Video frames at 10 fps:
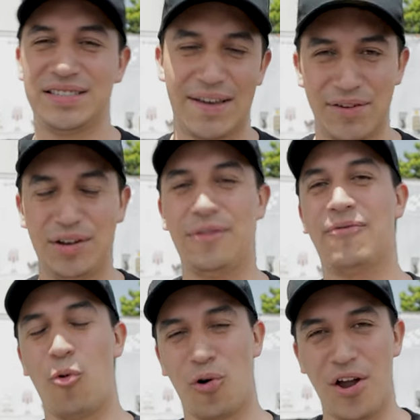70,
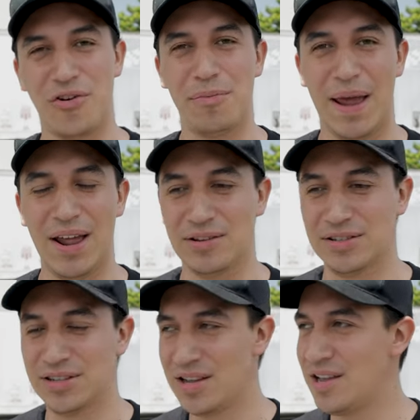400
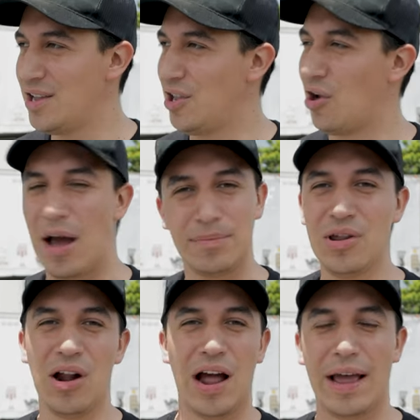pounds. You know,
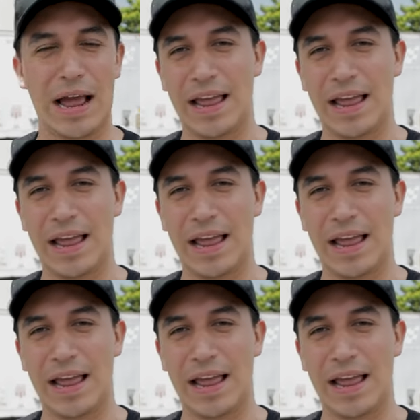I'm done.